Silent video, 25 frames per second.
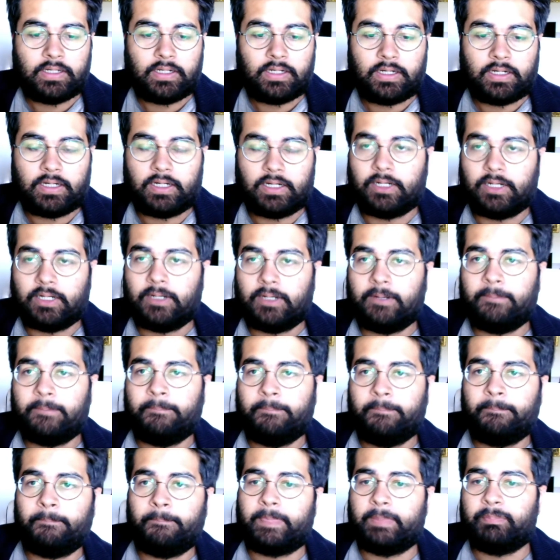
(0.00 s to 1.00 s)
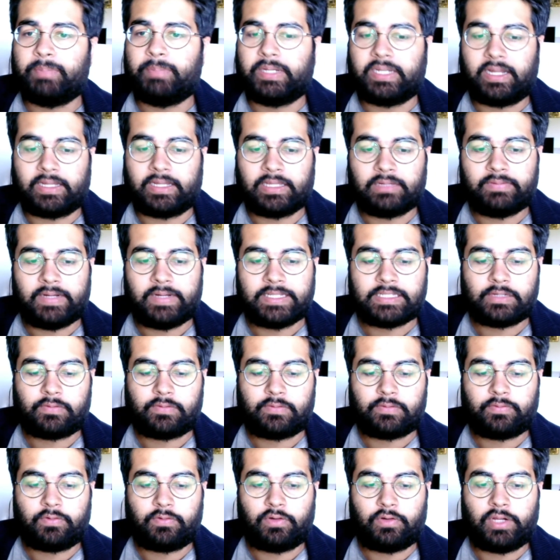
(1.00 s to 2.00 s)
But otherwise, if
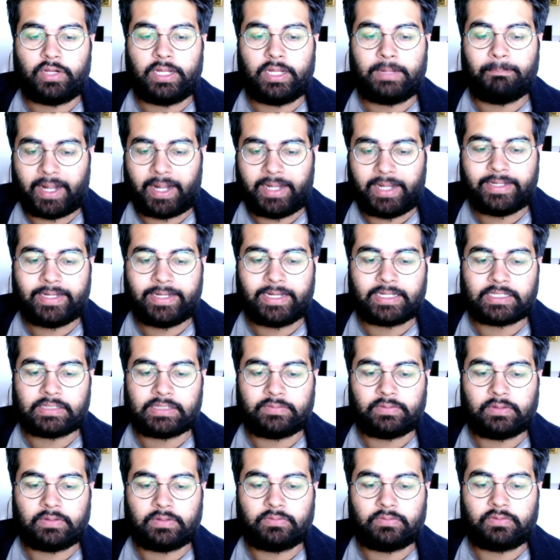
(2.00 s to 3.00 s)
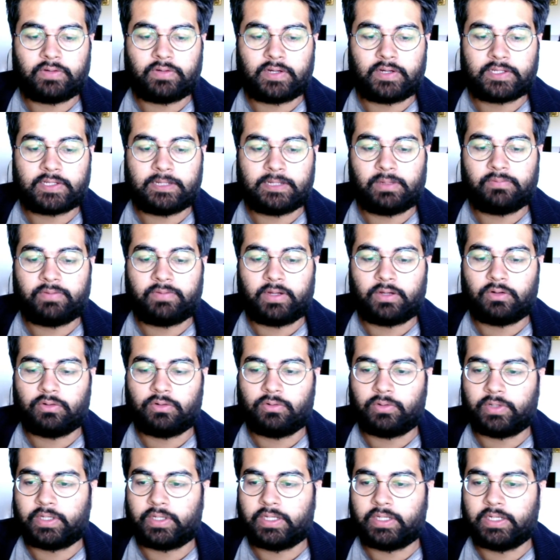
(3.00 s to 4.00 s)
you're like buying actively, for example, if I
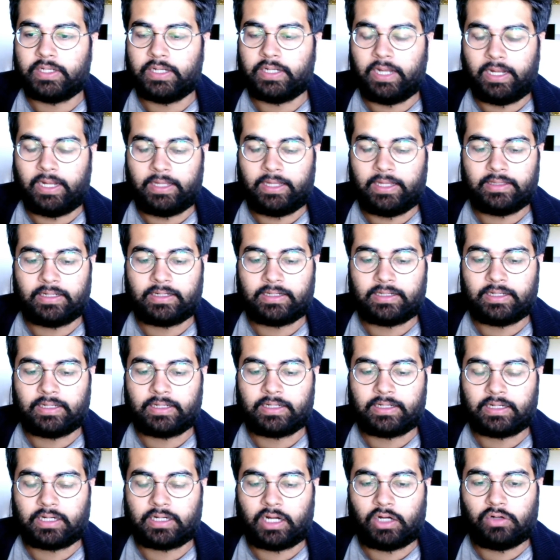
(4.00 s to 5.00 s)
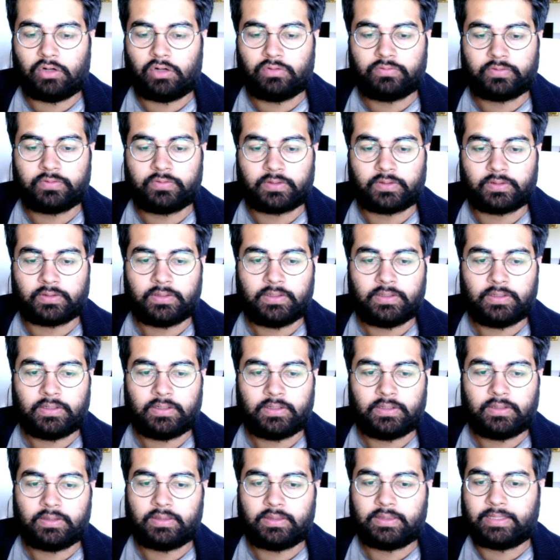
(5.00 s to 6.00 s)
go here and then I click Kaufen,
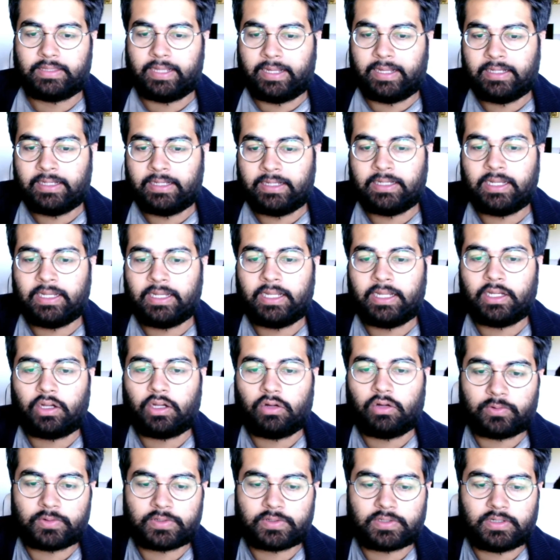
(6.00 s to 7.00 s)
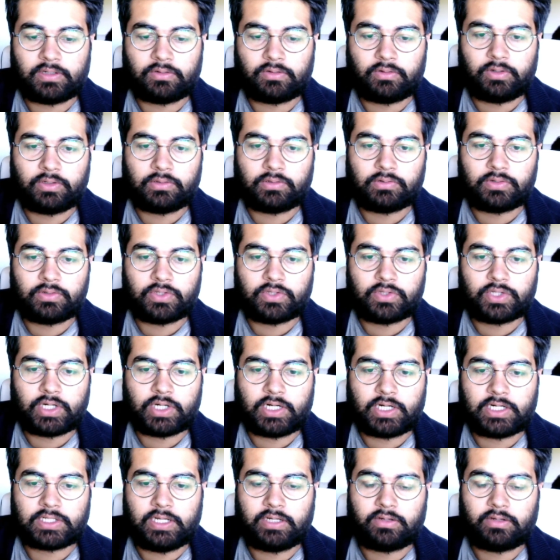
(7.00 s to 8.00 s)
then like of course they're going to
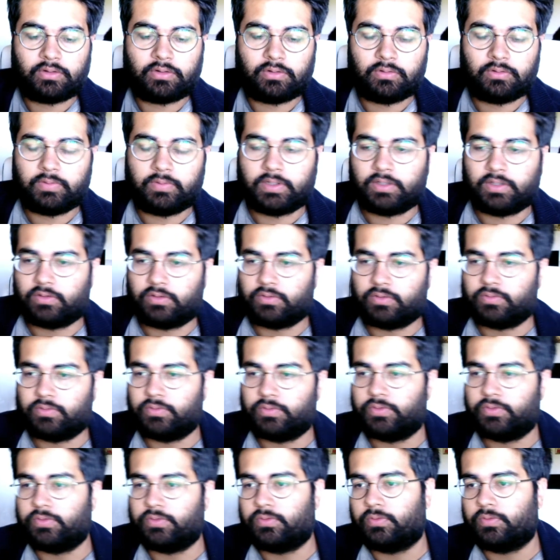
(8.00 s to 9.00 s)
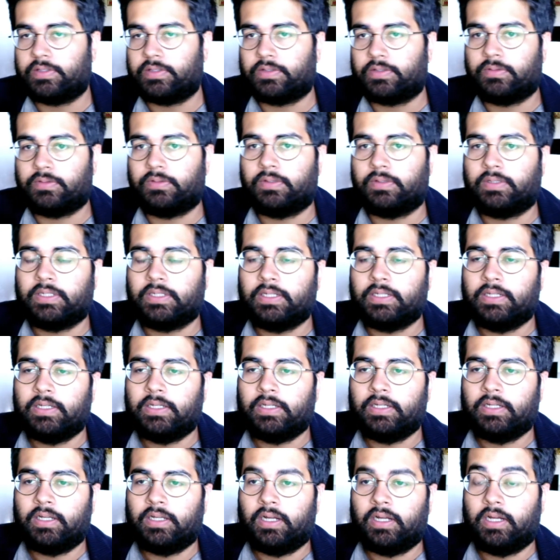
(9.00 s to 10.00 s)
charge like €1 or €2 and so on.
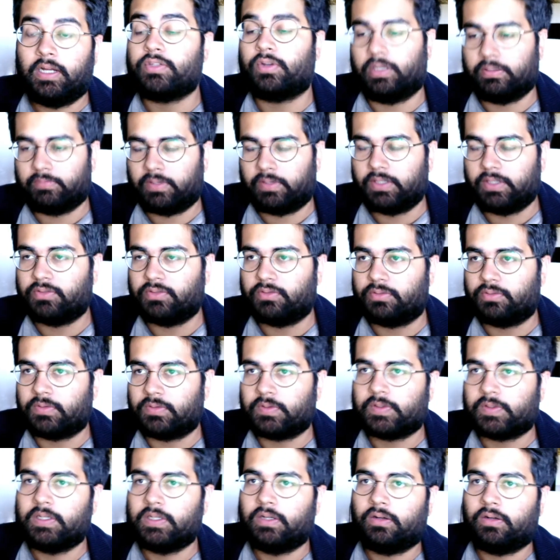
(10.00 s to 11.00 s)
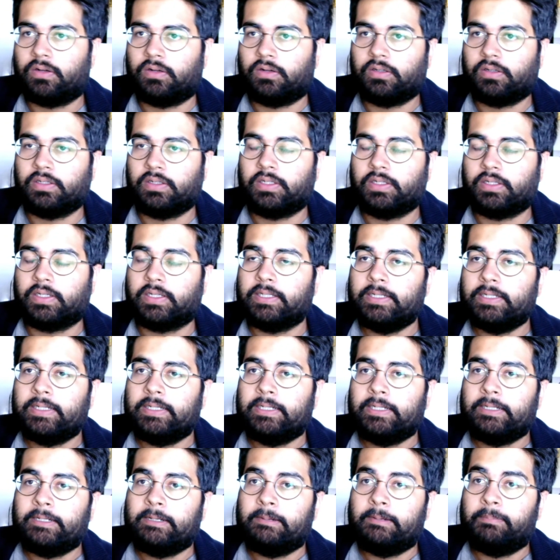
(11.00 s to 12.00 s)
Sorry, €1 only.
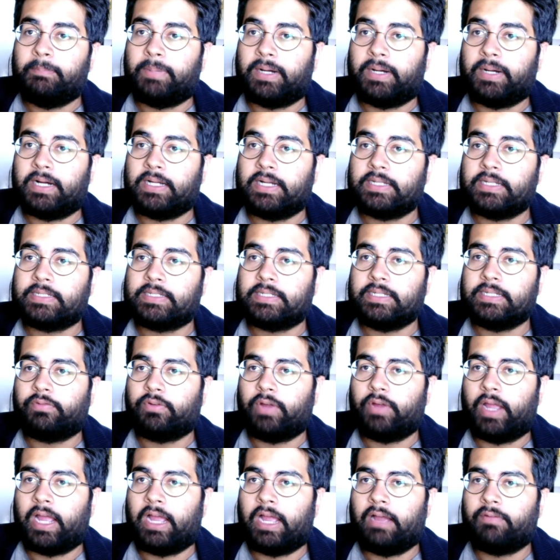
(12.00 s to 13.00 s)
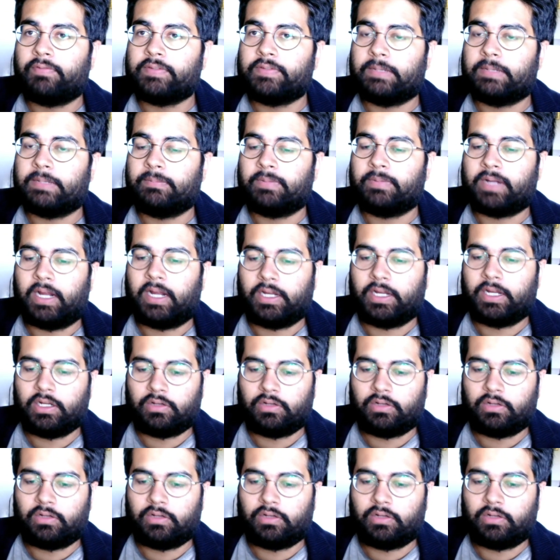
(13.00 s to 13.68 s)
But if you have some kind of